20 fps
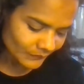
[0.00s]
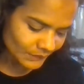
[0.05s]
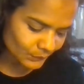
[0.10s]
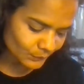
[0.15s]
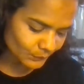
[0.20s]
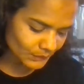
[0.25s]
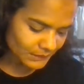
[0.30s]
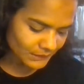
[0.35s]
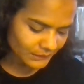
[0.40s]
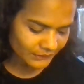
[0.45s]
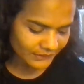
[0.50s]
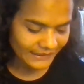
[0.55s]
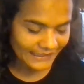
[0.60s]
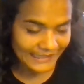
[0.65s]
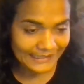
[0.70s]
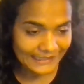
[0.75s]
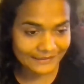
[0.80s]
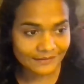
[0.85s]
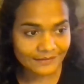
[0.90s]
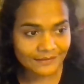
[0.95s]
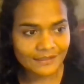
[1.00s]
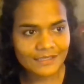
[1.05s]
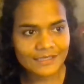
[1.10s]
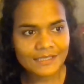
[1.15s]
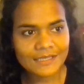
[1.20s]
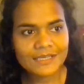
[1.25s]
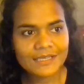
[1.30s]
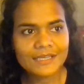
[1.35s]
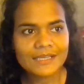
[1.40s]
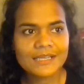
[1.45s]
We'll look at
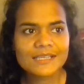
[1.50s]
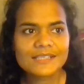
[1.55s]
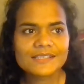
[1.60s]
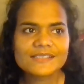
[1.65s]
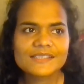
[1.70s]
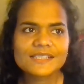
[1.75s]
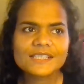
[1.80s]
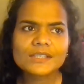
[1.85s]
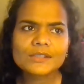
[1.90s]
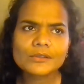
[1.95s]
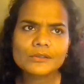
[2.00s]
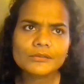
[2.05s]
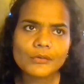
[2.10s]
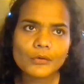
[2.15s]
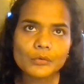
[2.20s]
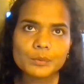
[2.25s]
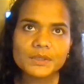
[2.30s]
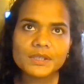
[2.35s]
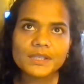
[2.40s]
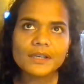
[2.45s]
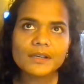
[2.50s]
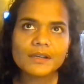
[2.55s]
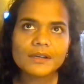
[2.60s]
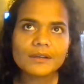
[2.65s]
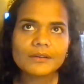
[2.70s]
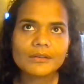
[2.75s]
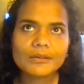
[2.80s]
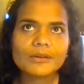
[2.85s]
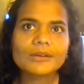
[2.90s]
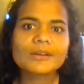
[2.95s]

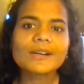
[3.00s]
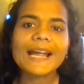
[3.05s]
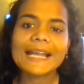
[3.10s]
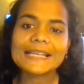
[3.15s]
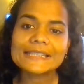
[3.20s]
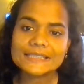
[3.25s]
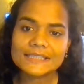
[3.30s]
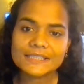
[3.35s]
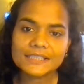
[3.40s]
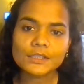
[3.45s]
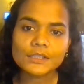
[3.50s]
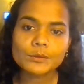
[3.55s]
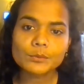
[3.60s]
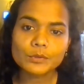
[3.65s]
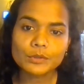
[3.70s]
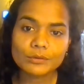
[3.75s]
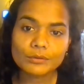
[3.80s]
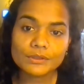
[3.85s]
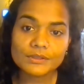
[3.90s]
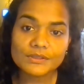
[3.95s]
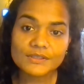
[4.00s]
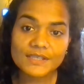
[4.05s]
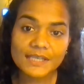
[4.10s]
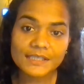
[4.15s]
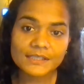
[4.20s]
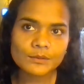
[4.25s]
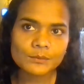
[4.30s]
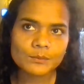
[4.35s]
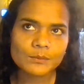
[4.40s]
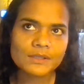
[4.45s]
xenophobia or anti-immigrant
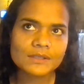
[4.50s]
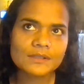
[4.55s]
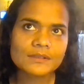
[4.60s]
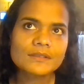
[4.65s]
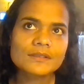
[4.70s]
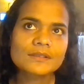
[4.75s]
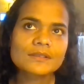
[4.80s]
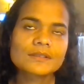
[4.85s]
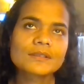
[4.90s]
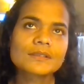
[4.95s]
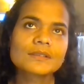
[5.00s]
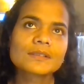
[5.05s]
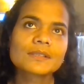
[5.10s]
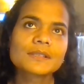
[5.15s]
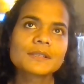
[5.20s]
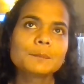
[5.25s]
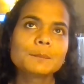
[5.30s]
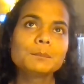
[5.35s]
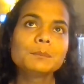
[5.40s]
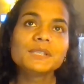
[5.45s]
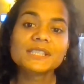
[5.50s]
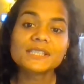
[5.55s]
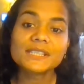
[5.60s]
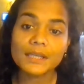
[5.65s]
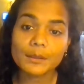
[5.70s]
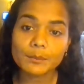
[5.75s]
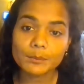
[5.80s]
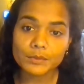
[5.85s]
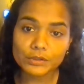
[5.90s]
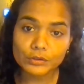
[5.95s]
sentiments,
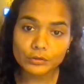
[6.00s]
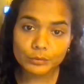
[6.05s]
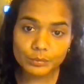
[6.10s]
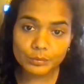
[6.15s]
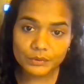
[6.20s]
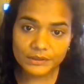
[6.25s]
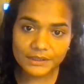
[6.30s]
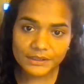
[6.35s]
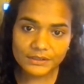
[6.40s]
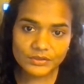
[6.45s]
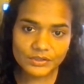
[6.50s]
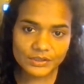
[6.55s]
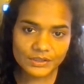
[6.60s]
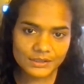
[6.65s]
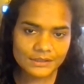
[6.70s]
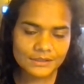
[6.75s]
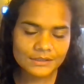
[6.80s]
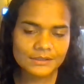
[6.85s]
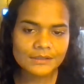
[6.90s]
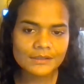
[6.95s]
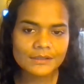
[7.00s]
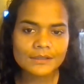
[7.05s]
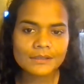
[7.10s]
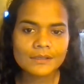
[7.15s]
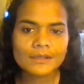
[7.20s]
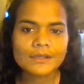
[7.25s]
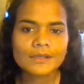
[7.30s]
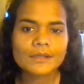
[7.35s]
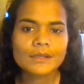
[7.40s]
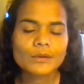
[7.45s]
media manipulation.
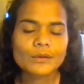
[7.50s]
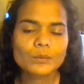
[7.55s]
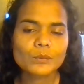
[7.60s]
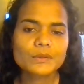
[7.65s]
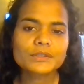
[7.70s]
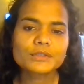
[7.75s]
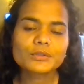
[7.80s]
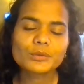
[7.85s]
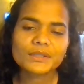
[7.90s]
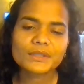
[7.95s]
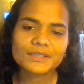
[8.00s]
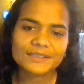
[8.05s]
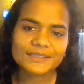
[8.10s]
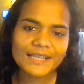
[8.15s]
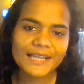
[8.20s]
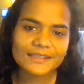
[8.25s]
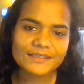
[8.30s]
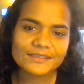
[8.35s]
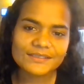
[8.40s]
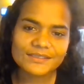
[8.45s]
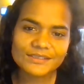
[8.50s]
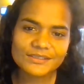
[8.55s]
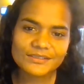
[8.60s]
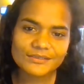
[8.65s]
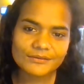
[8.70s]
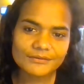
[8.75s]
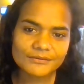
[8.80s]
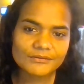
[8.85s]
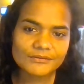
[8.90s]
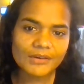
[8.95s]
We'll do an analysis
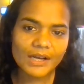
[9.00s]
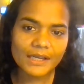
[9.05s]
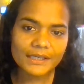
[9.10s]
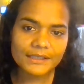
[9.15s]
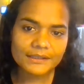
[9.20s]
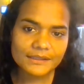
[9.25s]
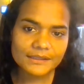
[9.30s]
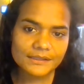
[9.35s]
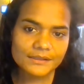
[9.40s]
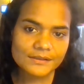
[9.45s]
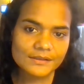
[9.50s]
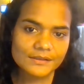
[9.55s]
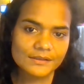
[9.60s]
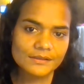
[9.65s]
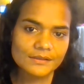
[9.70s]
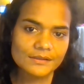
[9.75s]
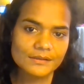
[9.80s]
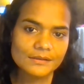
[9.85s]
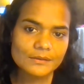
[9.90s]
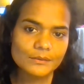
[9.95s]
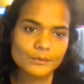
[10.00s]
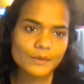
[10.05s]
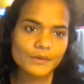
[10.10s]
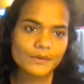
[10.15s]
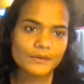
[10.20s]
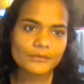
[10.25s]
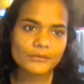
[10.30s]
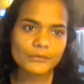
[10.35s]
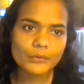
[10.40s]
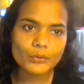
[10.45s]
of violence with a
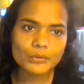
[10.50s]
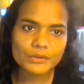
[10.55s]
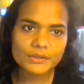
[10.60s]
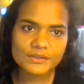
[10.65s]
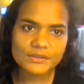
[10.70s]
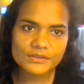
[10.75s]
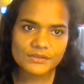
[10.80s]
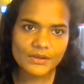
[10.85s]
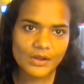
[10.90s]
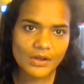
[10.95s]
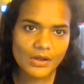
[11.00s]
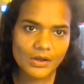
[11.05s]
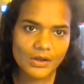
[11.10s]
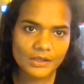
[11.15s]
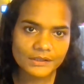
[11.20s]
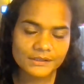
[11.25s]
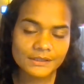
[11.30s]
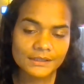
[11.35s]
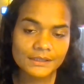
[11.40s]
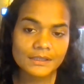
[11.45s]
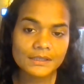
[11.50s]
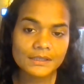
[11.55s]
focus on